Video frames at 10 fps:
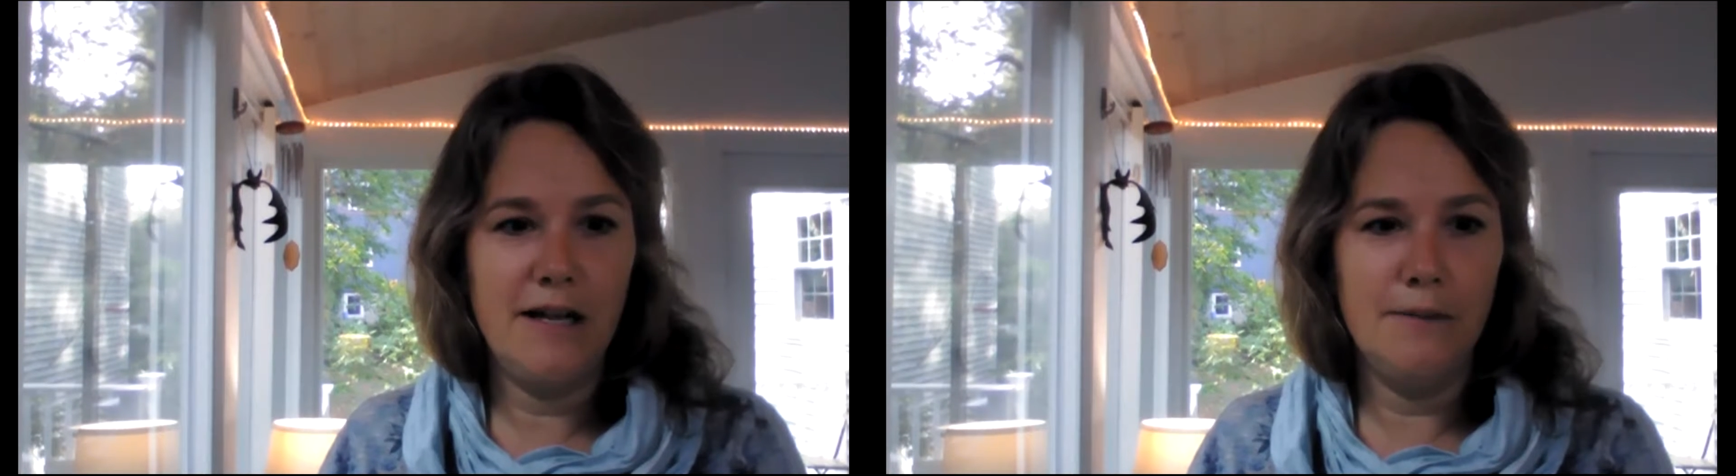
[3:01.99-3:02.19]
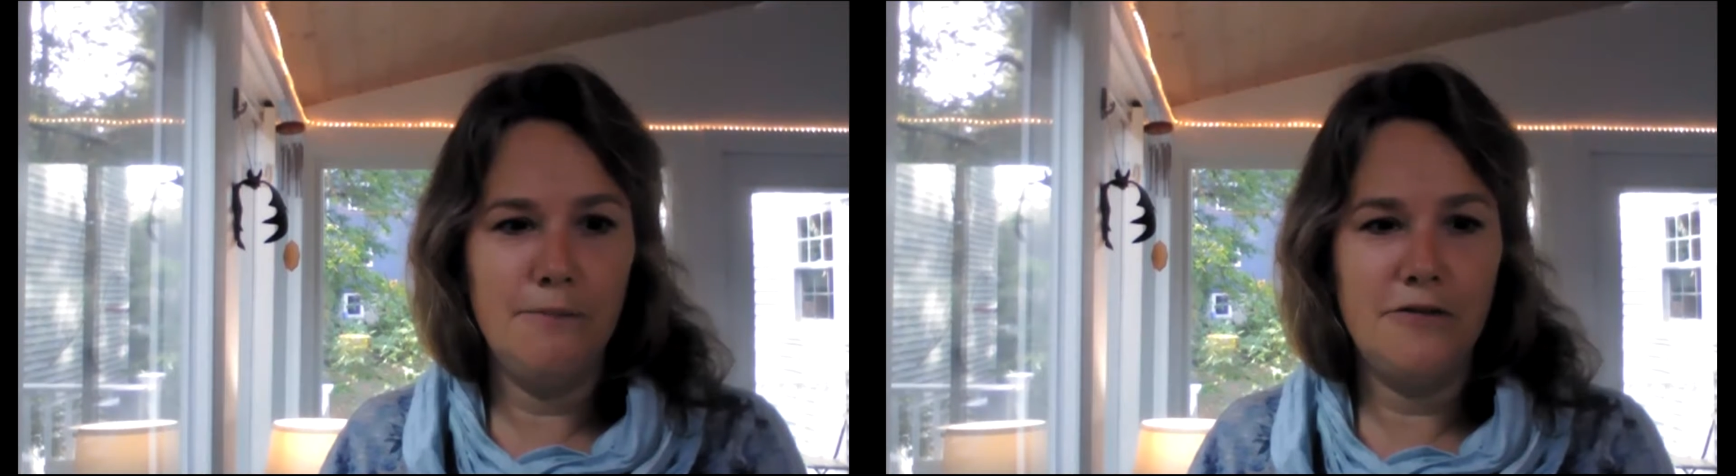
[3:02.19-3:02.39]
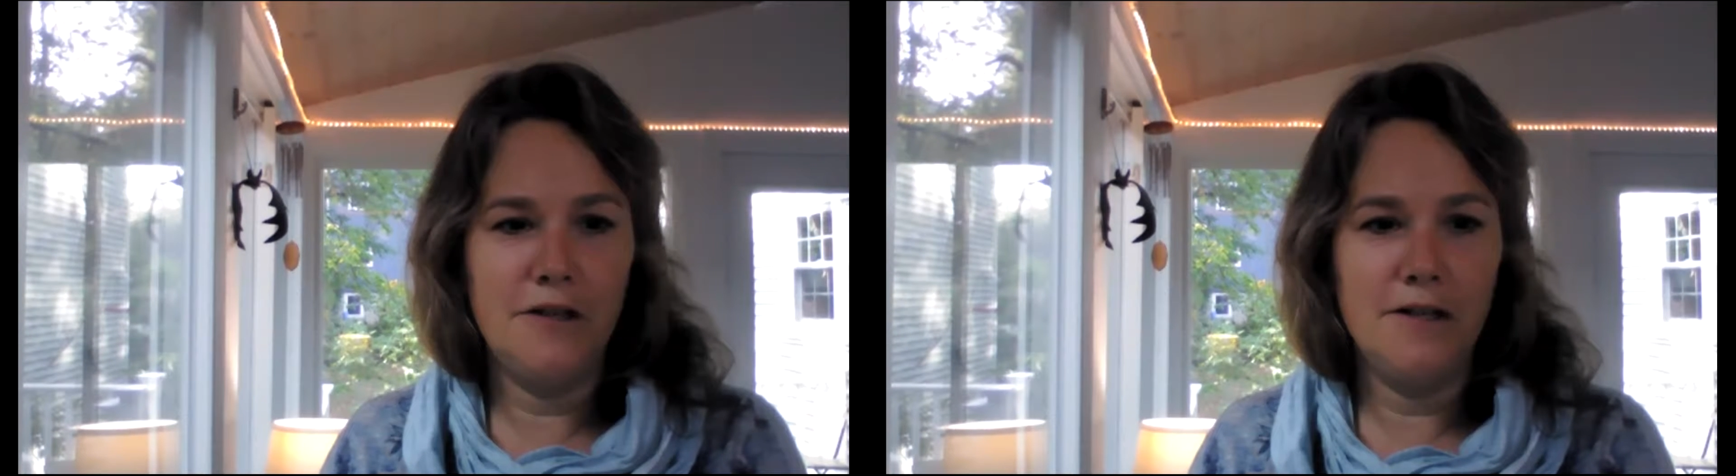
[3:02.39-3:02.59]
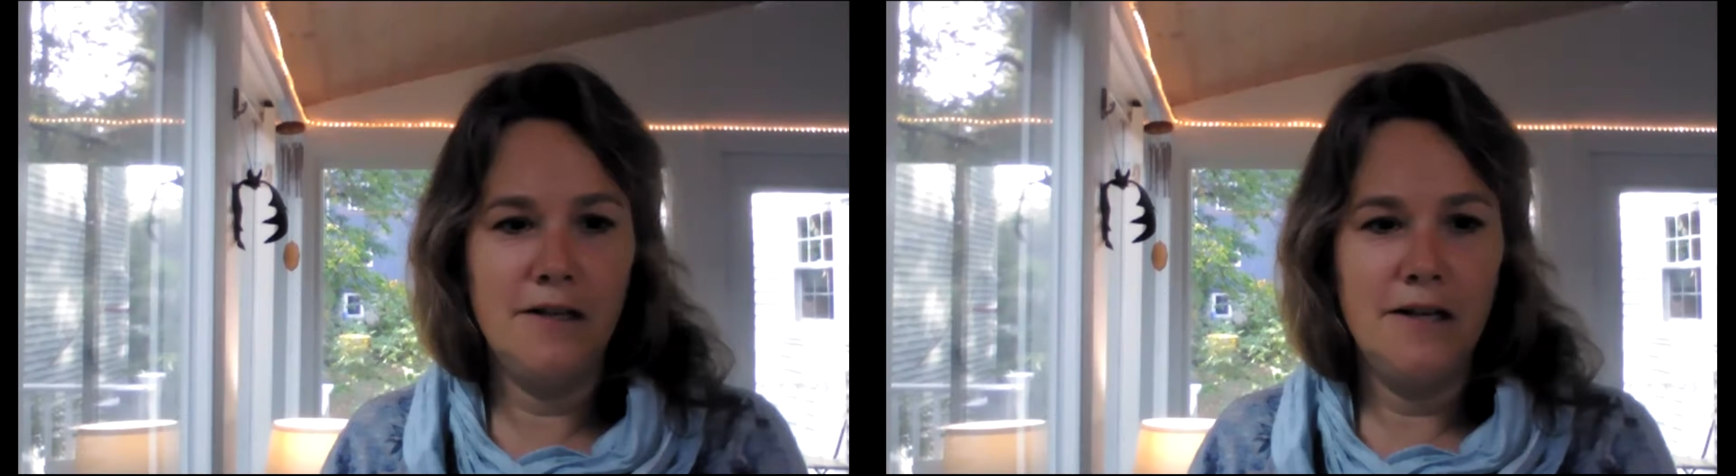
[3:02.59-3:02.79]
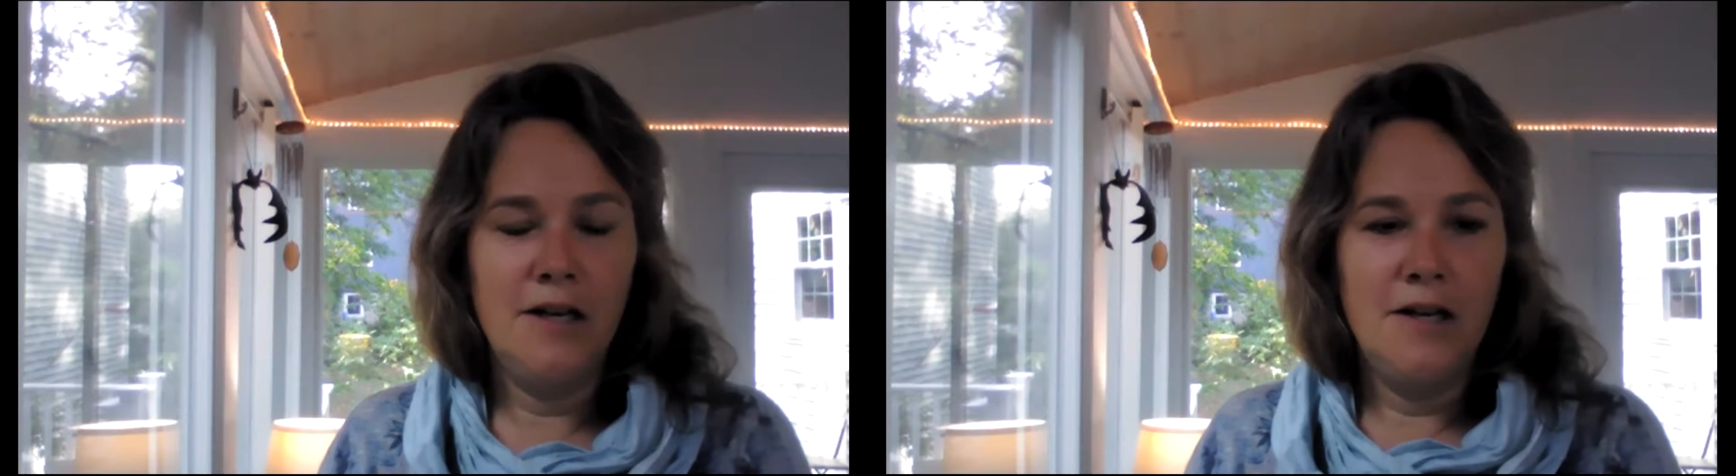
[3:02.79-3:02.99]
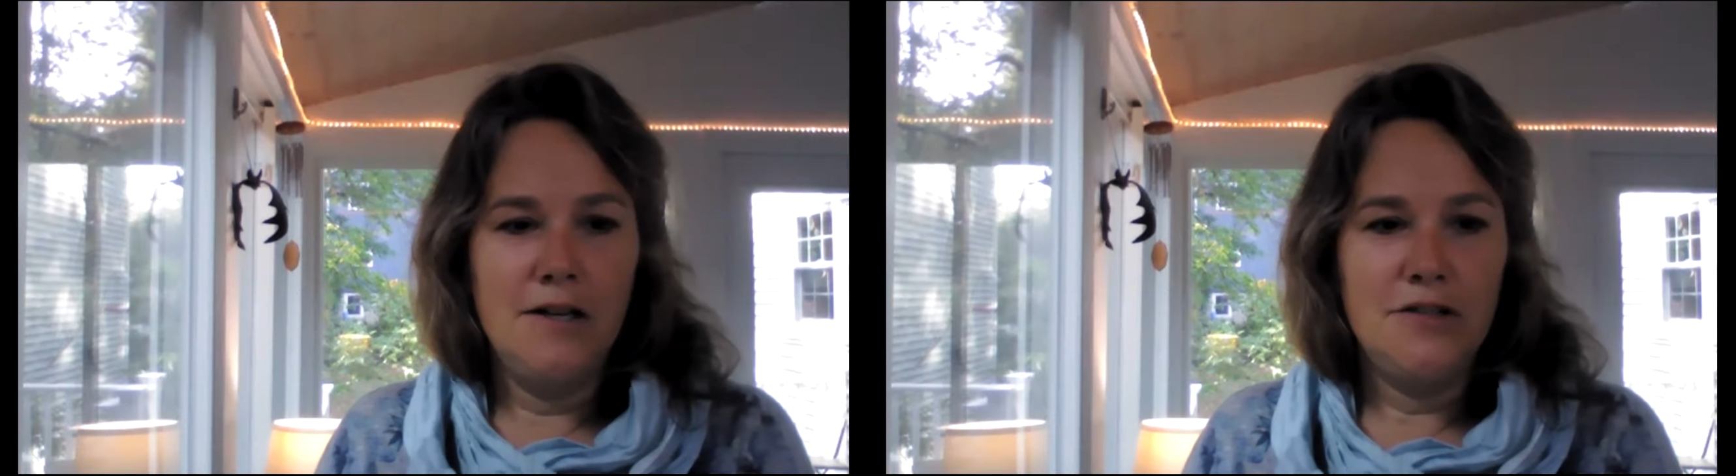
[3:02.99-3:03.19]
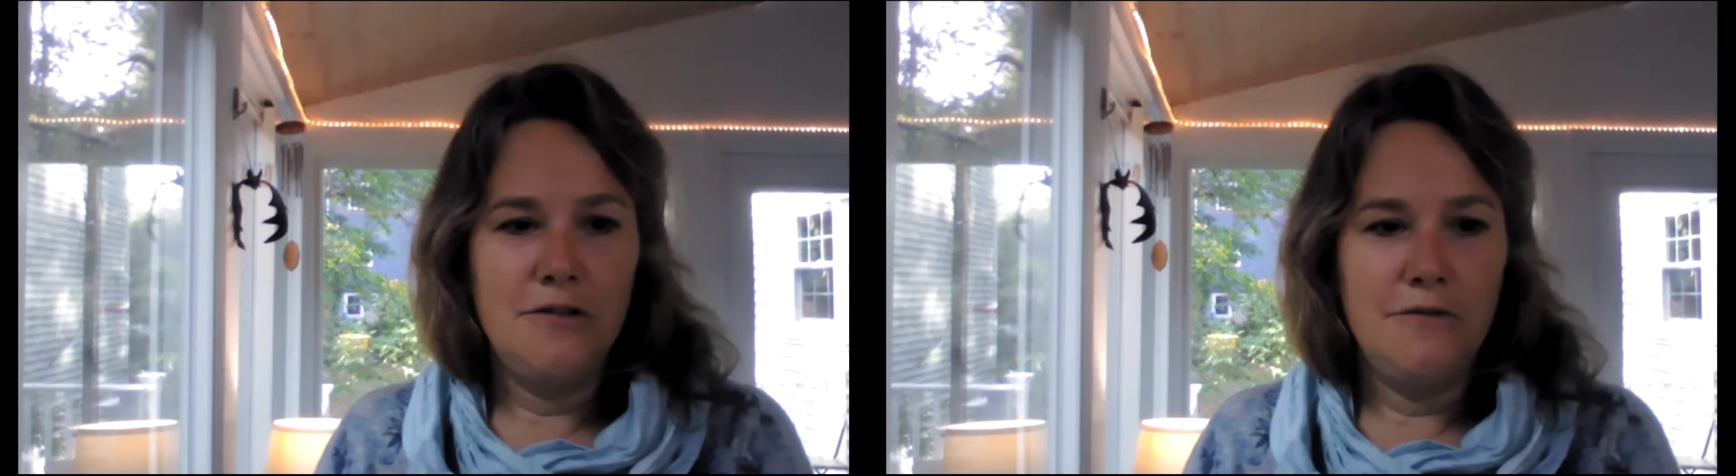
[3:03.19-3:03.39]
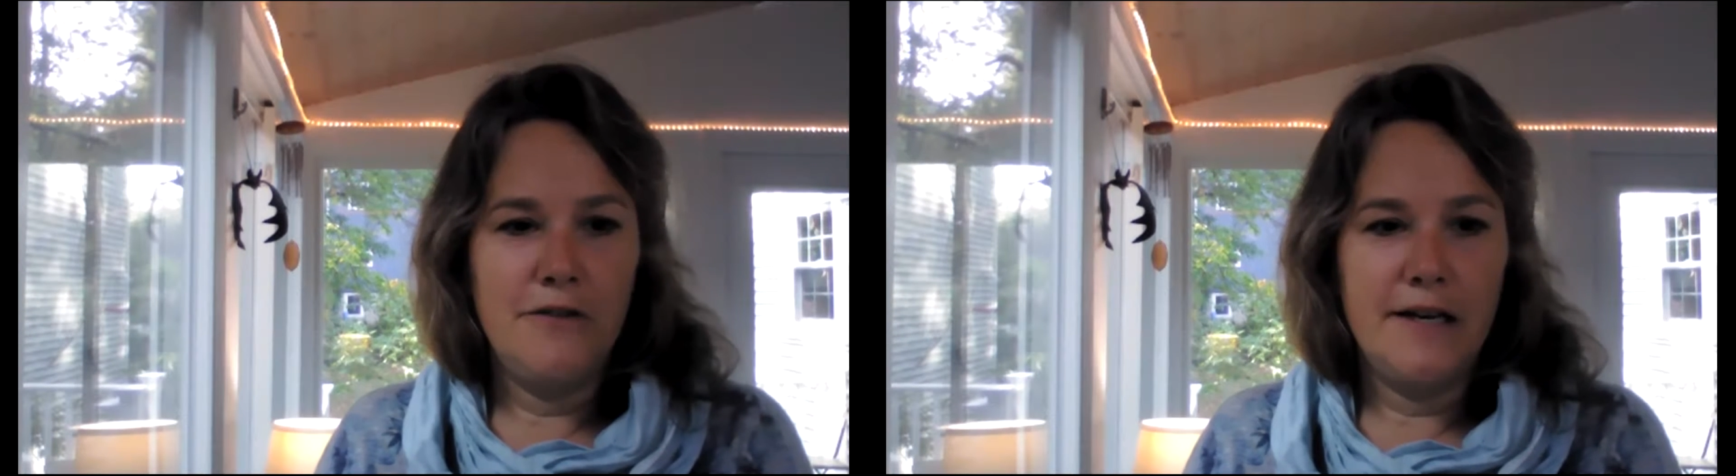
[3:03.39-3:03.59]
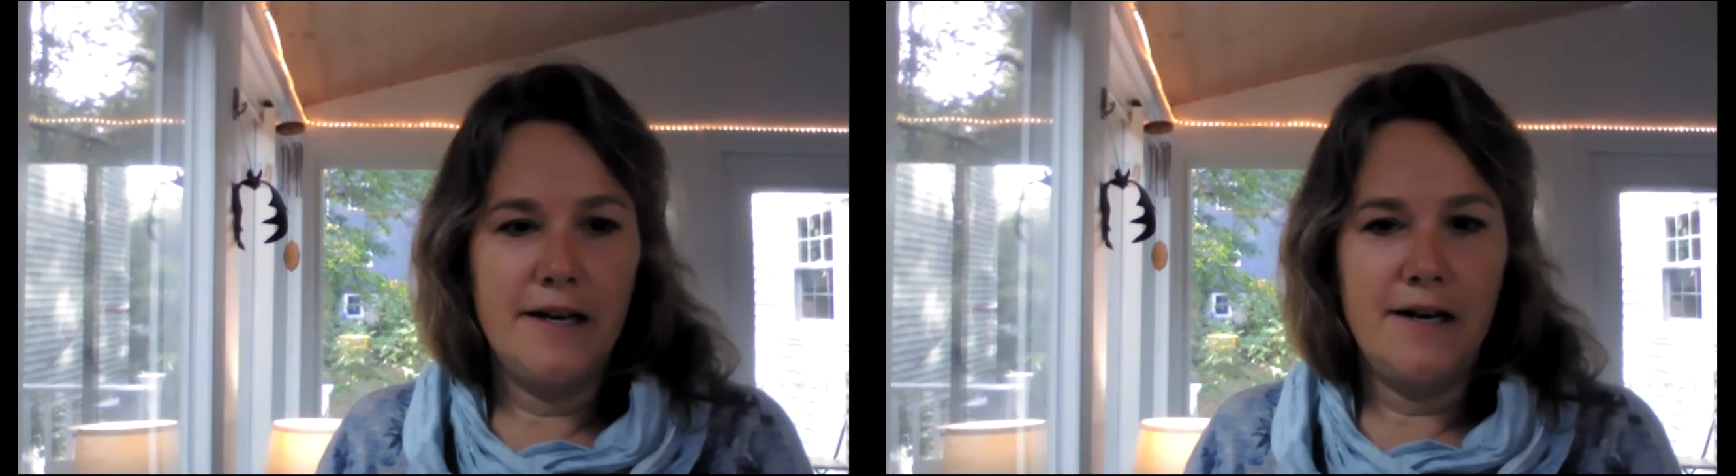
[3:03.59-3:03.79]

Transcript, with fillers: helpful to figure